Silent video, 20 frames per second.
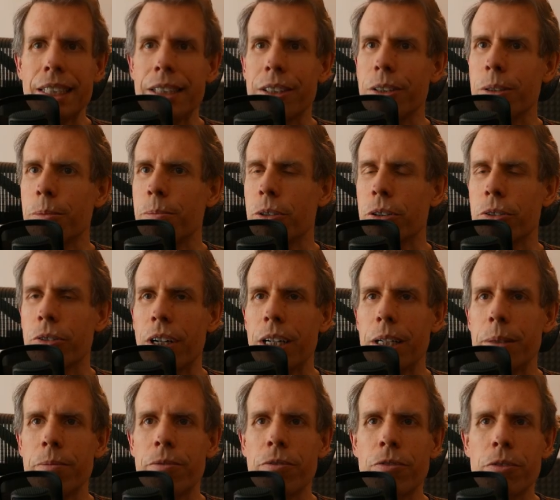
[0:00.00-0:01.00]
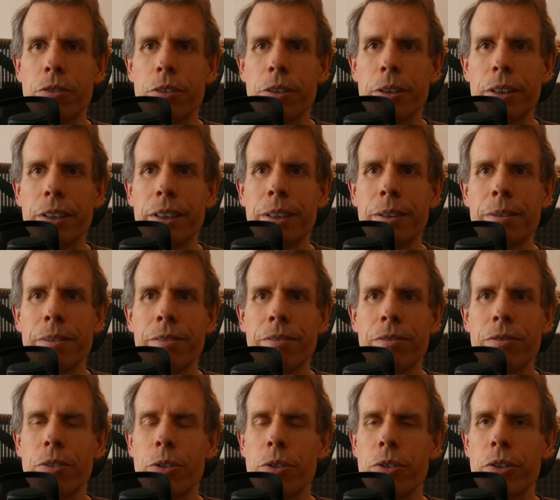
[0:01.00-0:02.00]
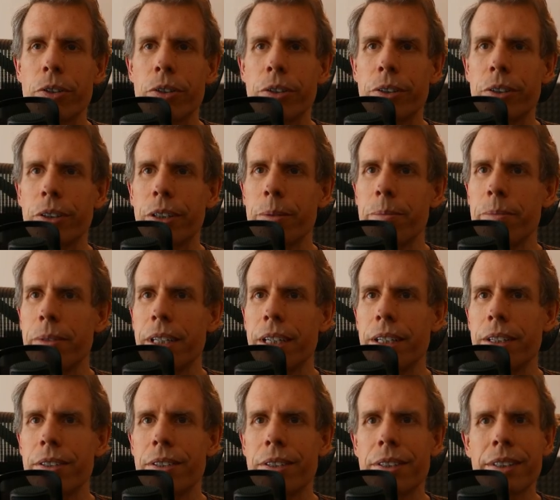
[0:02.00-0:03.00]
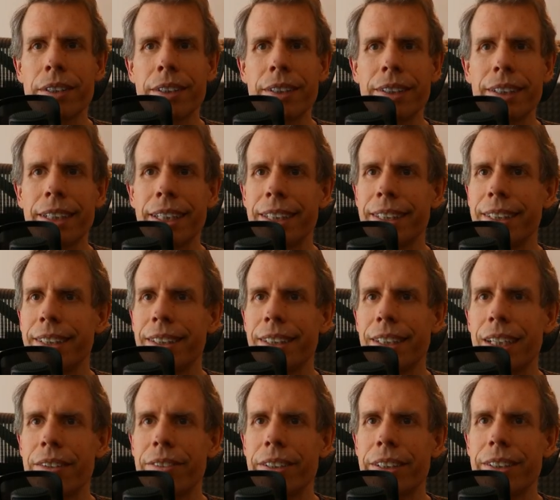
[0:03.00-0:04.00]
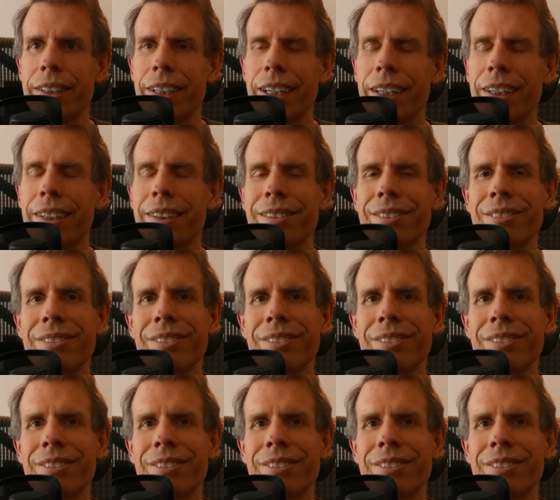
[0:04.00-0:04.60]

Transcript: Subscribe for future updates and have a good day.